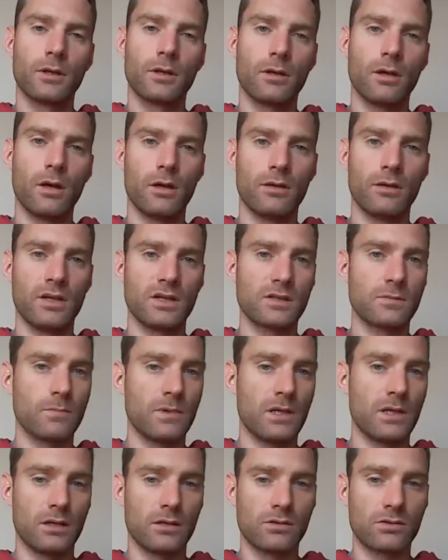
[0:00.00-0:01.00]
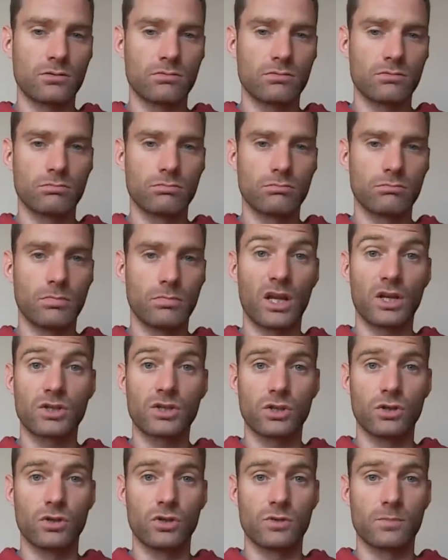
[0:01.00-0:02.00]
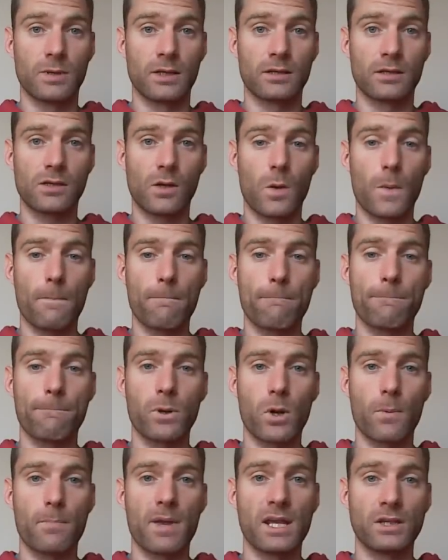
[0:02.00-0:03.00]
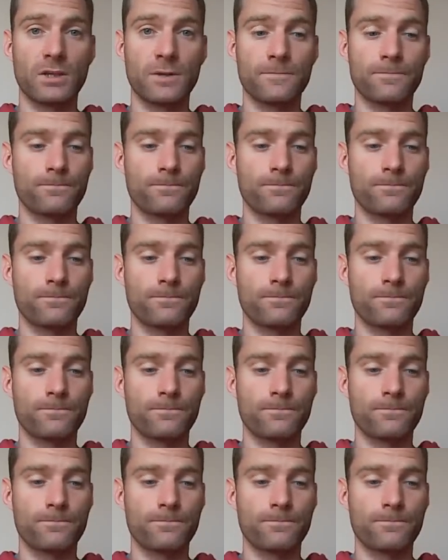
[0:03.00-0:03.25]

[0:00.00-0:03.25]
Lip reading: and this means excuse me, so promiň.